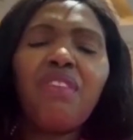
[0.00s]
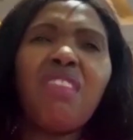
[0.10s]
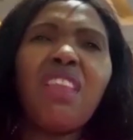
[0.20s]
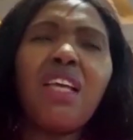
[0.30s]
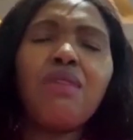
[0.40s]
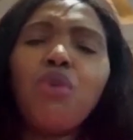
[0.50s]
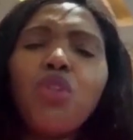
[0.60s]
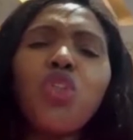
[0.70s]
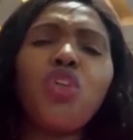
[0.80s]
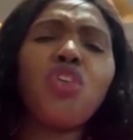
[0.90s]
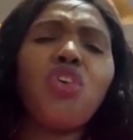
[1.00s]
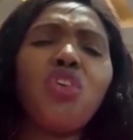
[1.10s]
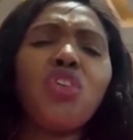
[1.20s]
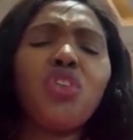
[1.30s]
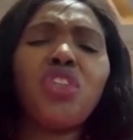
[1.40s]
they are
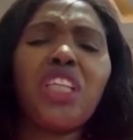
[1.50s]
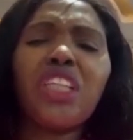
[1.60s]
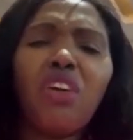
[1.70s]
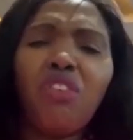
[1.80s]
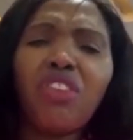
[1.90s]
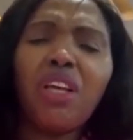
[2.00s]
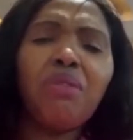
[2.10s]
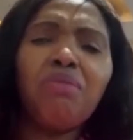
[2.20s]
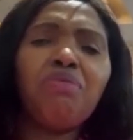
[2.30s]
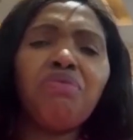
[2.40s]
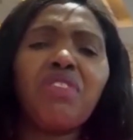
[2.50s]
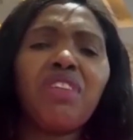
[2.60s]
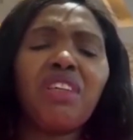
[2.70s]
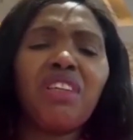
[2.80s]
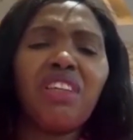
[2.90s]
emotional, you take care of them
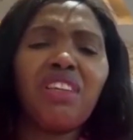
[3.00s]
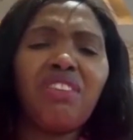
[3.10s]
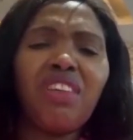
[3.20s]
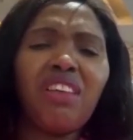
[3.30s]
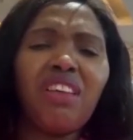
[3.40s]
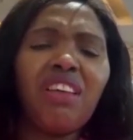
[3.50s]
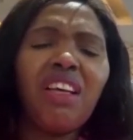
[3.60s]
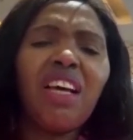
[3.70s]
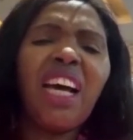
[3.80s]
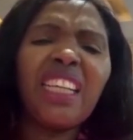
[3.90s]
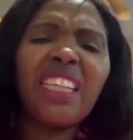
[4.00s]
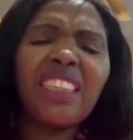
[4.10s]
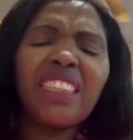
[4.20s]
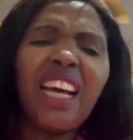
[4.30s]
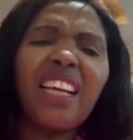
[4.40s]
and
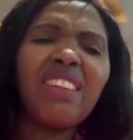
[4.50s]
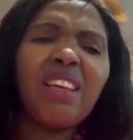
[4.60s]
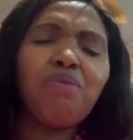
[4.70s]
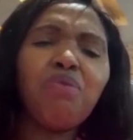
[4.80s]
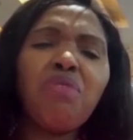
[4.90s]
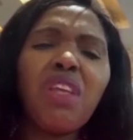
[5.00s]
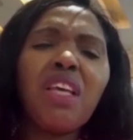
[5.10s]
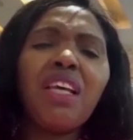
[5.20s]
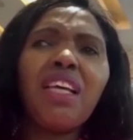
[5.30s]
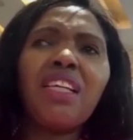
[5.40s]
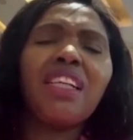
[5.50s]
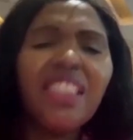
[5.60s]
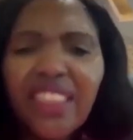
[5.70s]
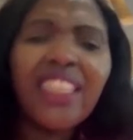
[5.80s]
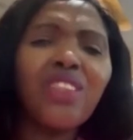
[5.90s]
understand them and
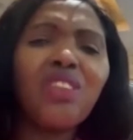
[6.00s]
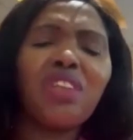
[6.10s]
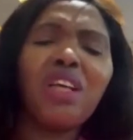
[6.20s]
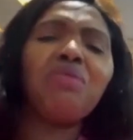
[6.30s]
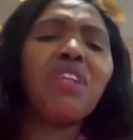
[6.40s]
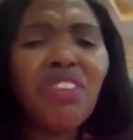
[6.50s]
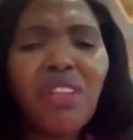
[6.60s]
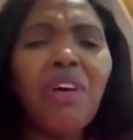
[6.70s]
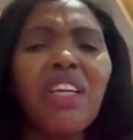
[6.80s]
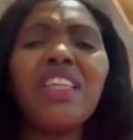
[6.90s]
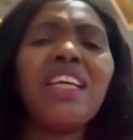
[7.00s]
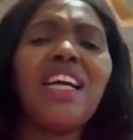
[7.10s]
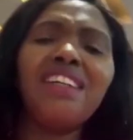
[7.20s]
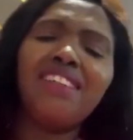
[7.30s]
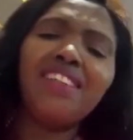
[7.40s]
listen to them, give them an
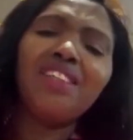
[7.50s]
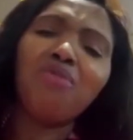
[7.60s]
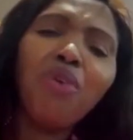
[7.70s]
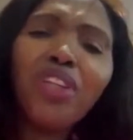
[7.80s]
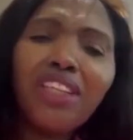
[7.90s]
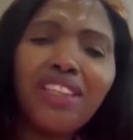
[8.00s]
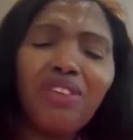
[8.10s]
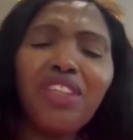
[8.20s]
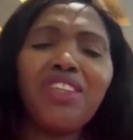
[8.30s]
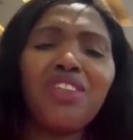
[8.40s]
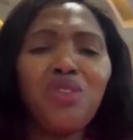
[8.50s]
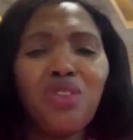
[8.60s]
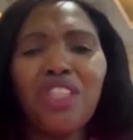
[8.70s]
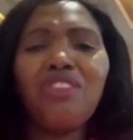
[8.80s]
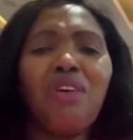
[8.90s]
ear more than the way
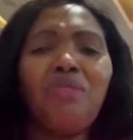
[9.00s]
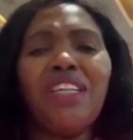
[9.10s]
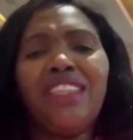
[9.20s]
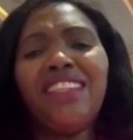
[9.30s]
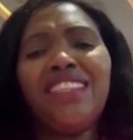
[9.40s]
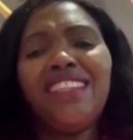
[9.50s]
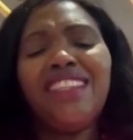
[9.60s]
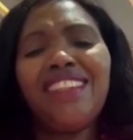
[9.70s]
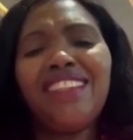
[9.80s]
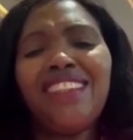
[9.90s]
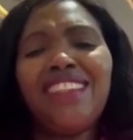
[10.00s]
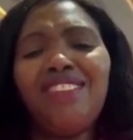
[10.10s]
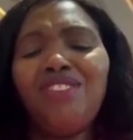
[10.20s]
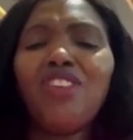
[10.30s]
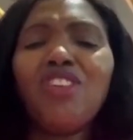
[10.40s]
you'd give a man.
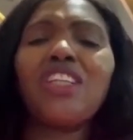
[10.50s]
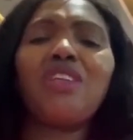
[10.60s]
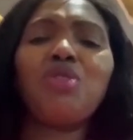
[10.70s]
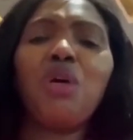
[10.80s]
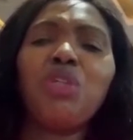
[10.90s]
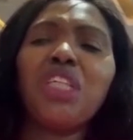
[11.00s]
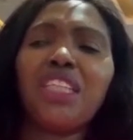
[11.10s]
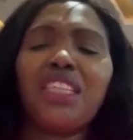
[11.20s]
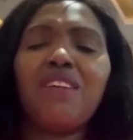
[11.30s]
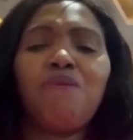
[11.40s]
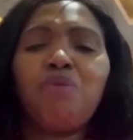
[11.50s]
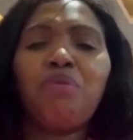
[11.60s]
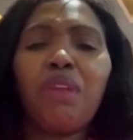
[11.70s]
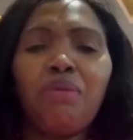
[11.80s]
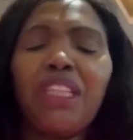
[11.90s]
Not that we are weak,
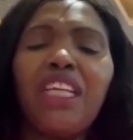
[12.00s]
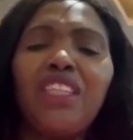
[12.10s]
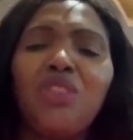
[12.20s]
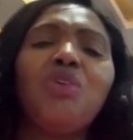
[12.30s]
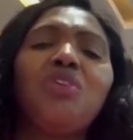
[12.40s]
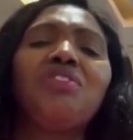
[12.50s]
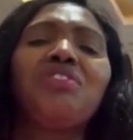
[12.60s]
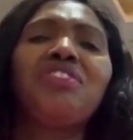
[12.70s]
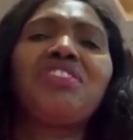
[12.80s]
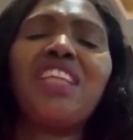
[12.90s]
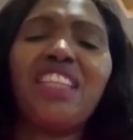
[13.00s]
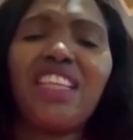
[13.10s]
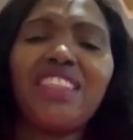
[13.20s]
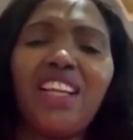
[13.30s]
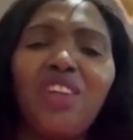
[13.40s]
but I know that
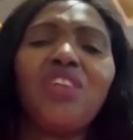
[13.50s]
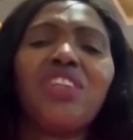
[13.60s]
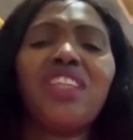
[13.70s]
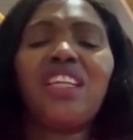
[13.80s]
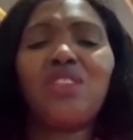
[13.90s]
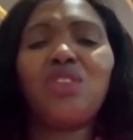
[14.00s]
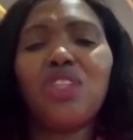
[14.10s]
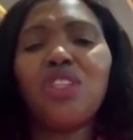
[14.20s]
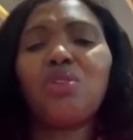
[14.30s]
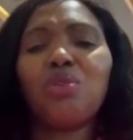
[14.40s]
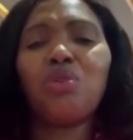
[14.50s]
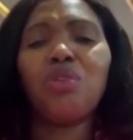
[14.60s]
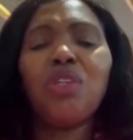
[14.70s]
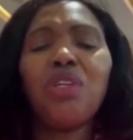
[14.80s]
there's a lot that you need to